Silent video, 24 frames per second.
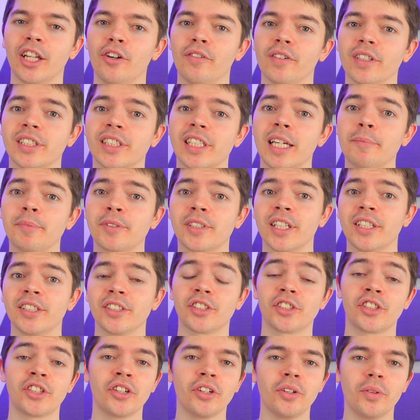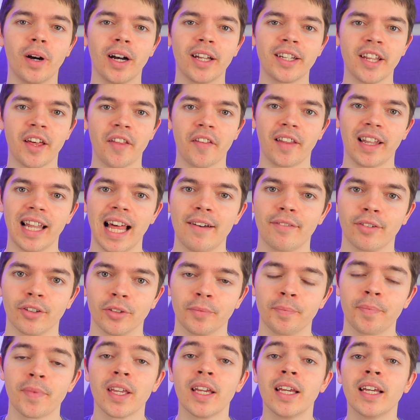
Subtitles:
over substance to another level.